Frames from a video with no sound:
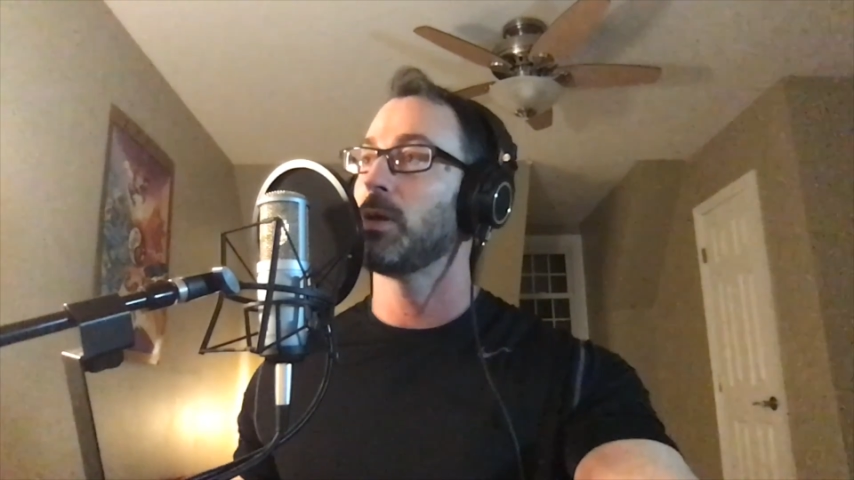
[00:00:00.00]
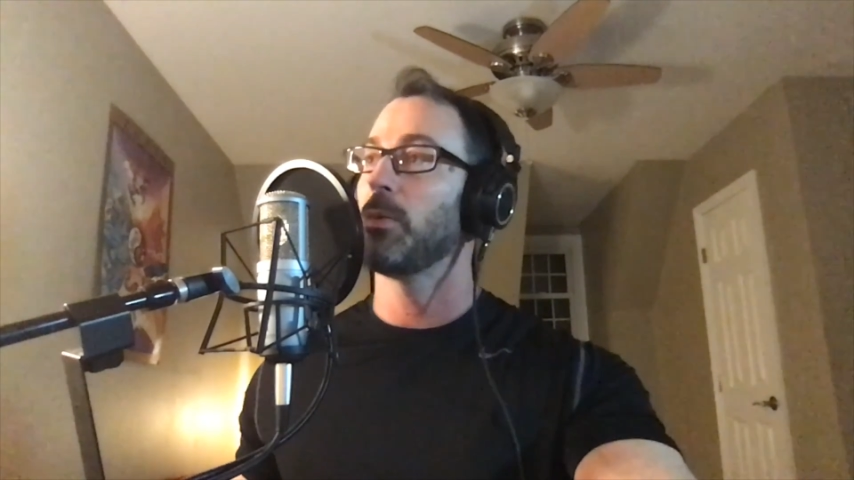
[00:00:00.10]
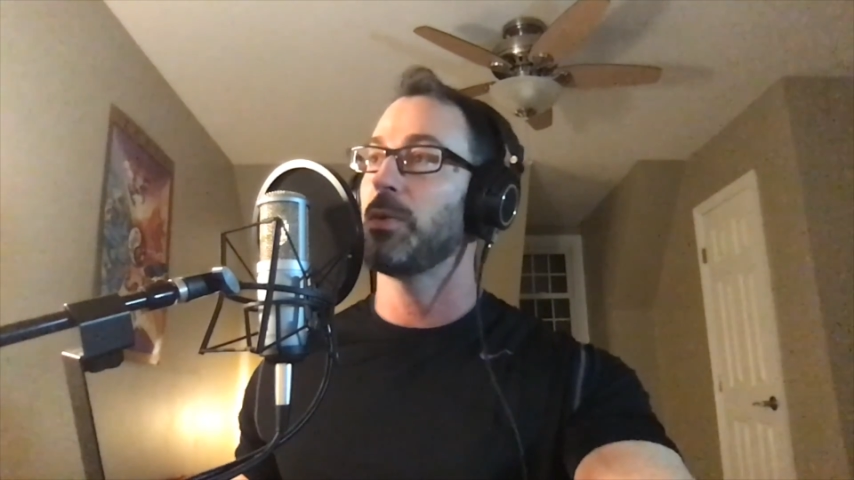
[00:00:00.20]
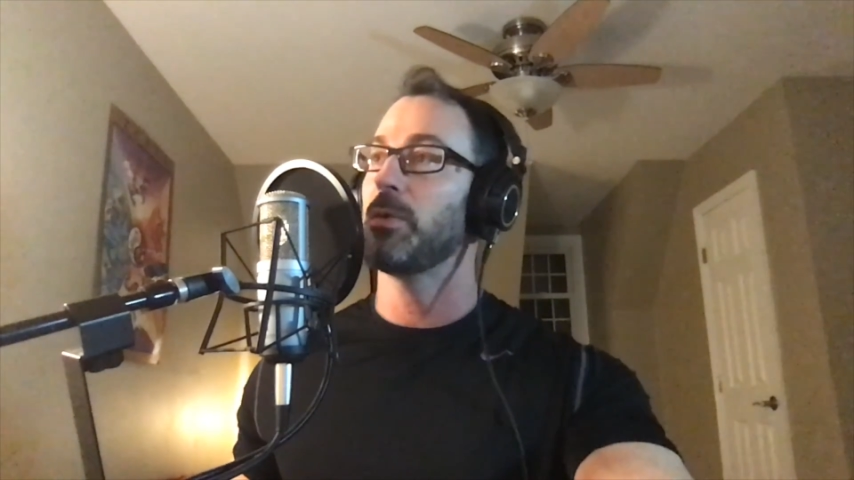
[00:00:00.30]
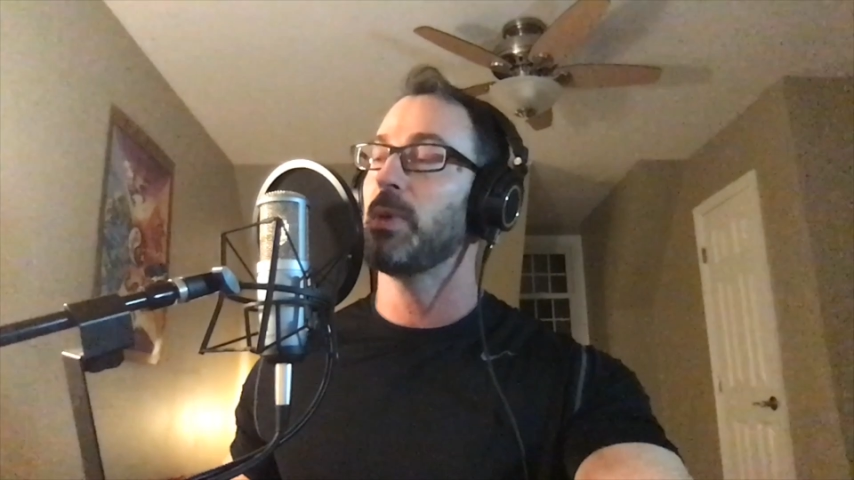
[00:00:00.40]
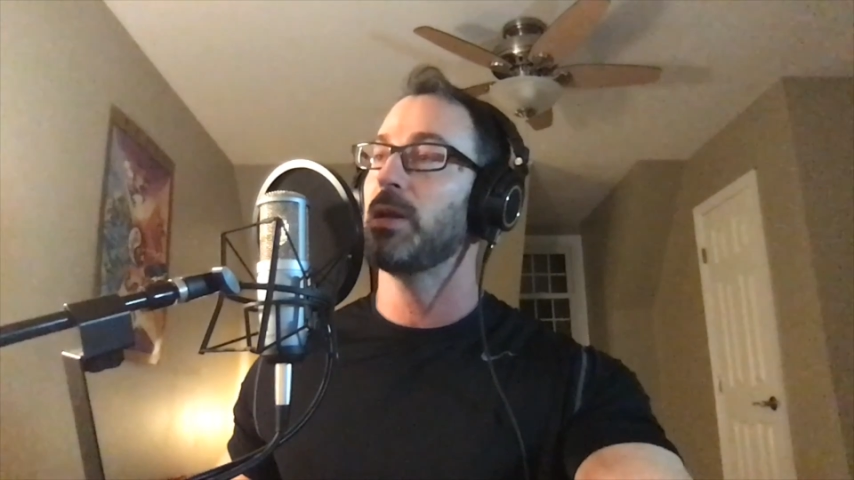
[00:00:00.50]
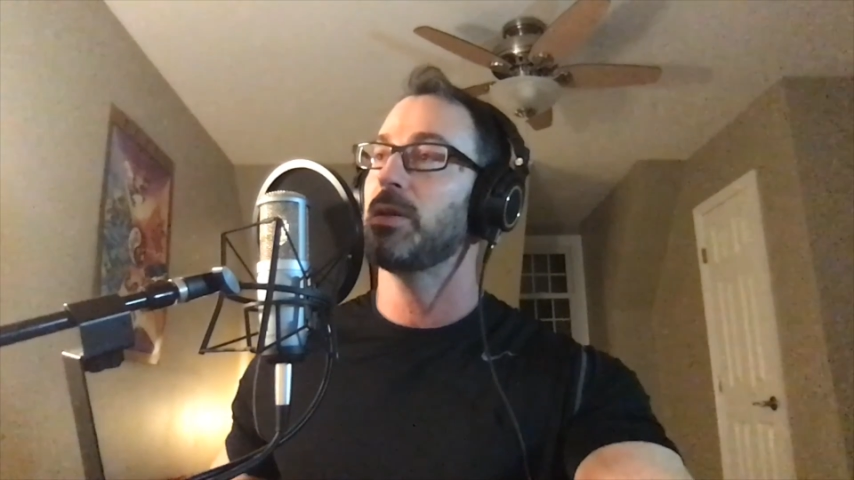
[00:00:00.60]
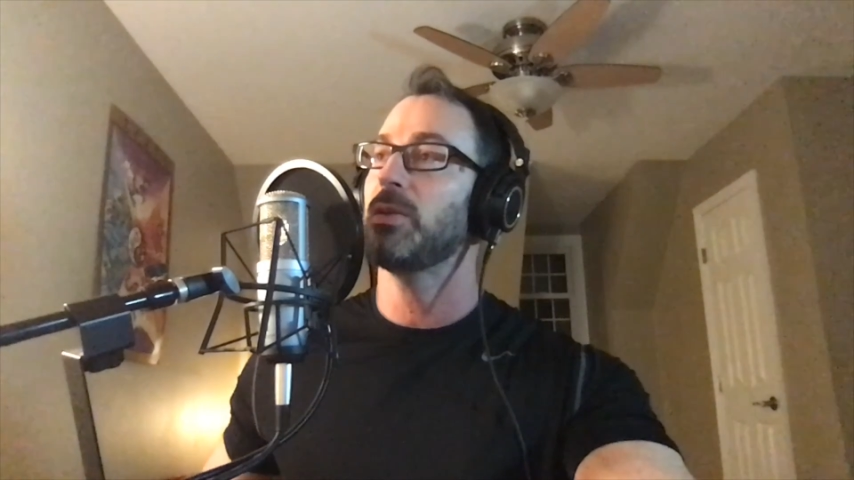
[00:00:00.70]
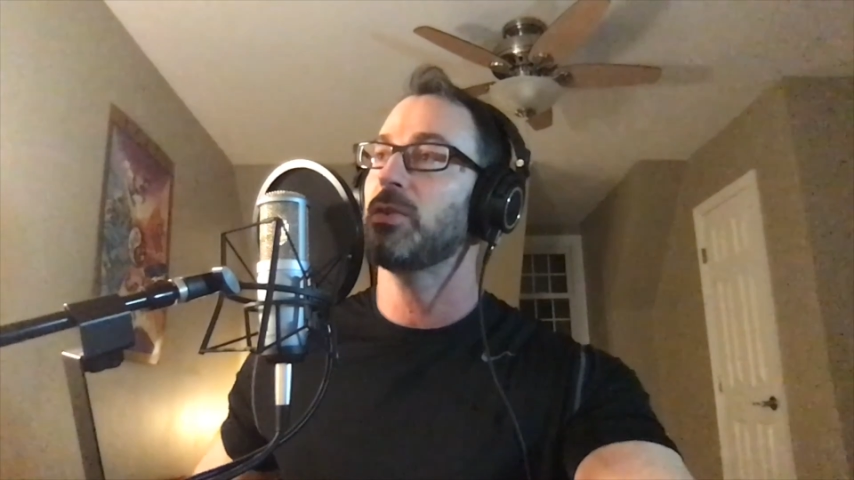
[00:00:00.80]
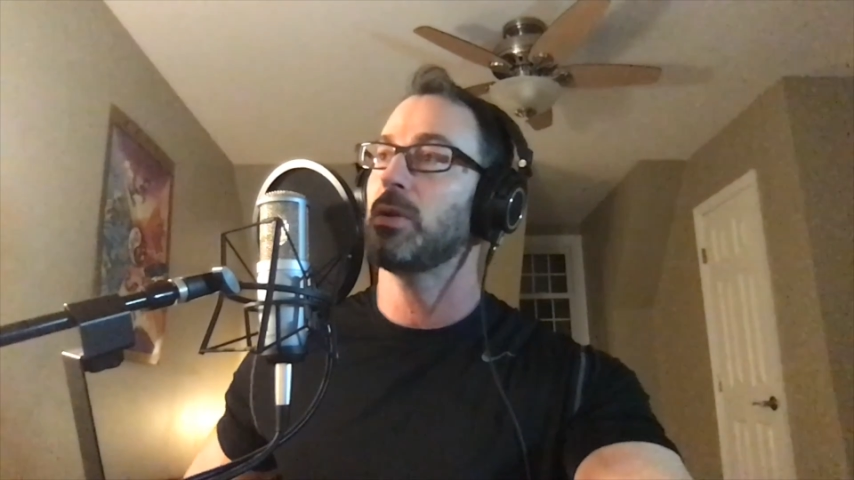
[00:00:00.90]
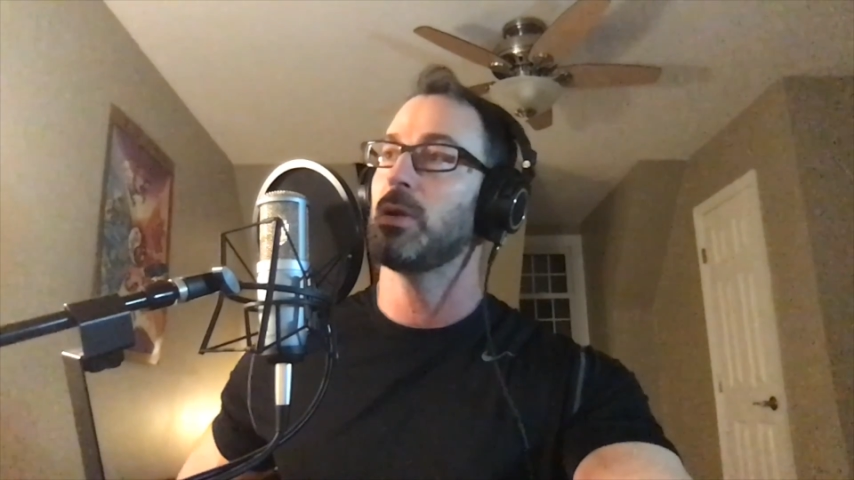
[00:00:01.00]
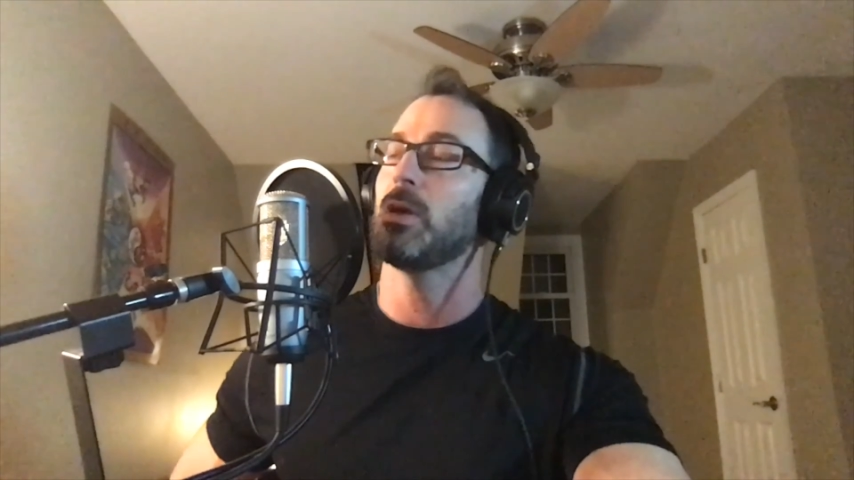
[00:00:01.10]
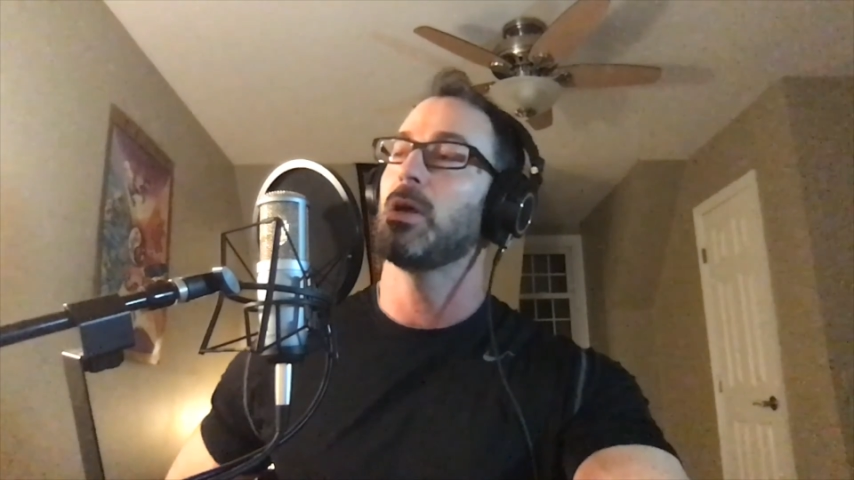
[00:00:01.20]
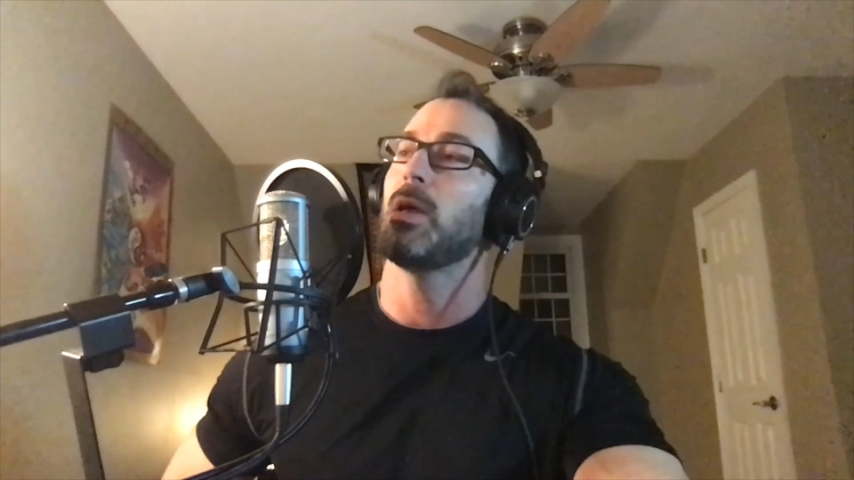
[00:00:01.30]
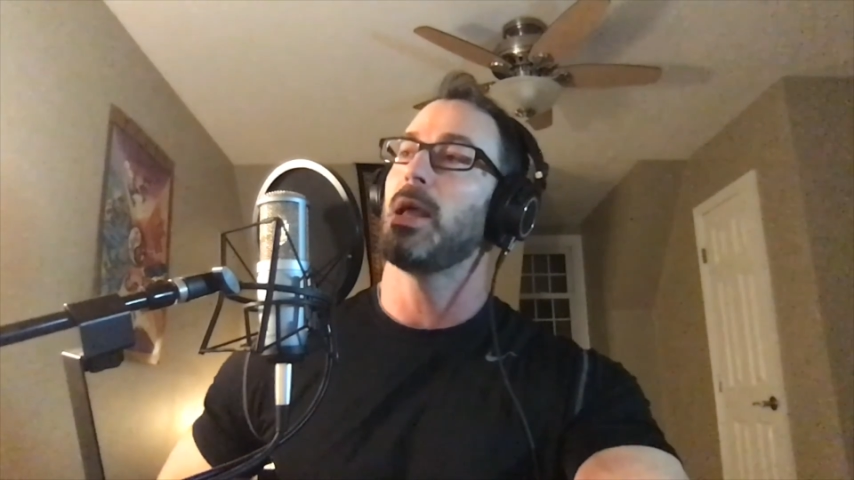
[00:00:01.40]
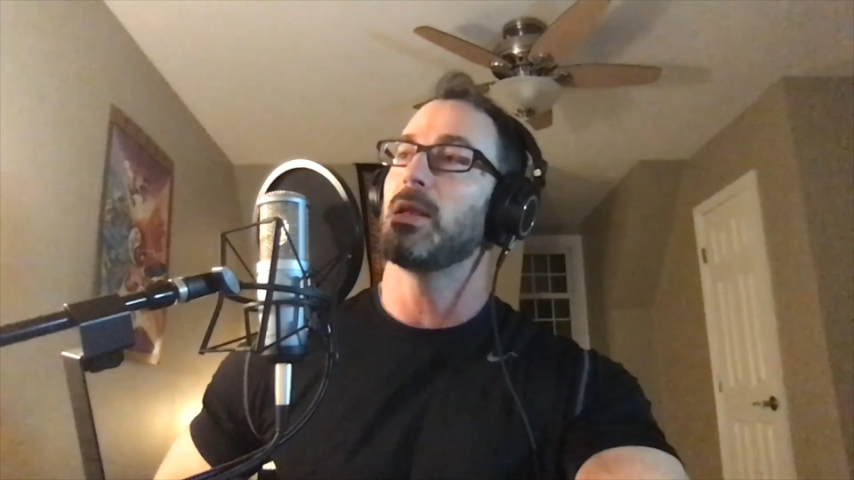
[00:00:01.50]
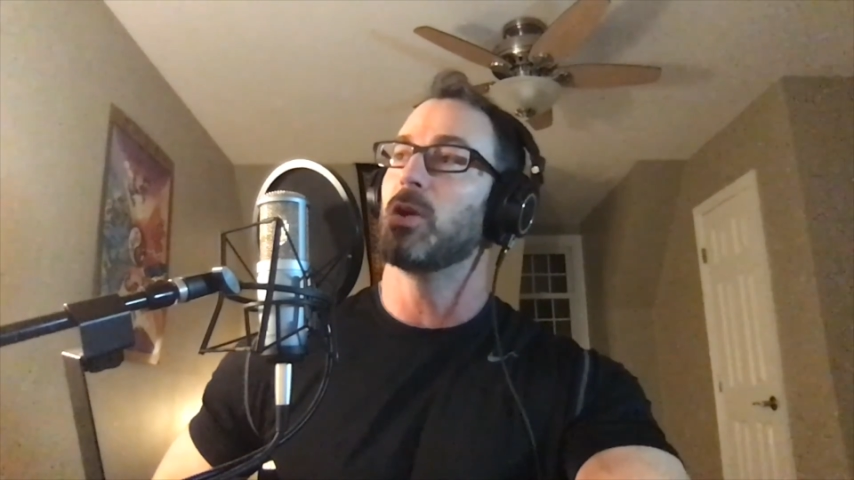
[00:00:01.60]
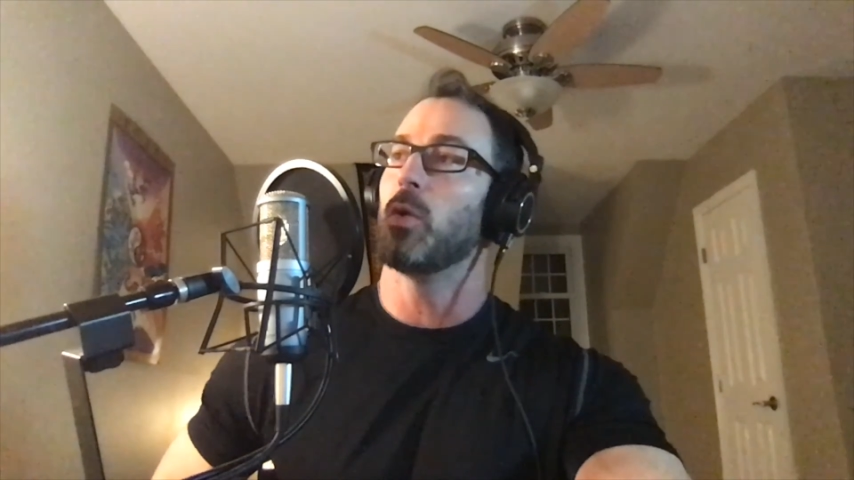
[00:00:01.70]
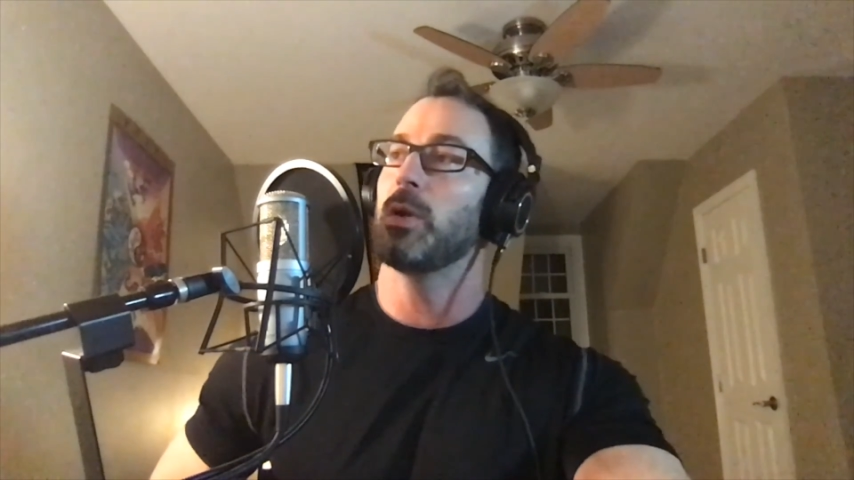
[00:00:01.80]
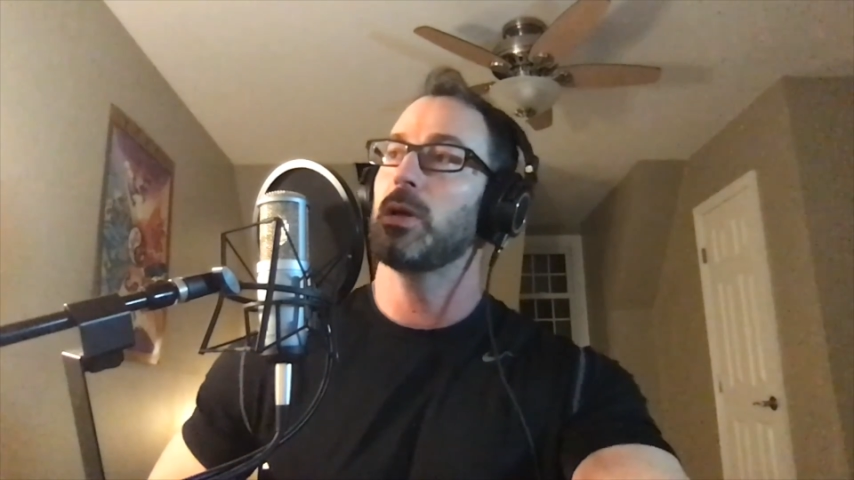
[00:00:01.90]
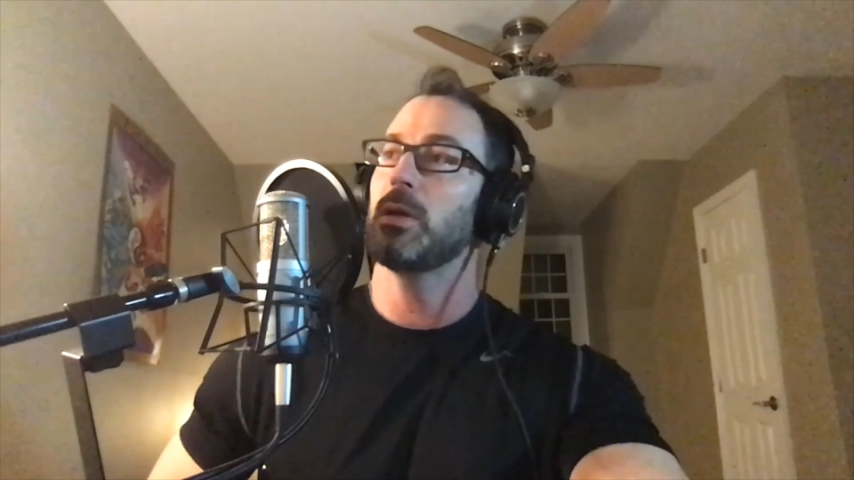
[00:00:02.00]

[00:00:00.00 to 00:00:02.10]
with your meditation and going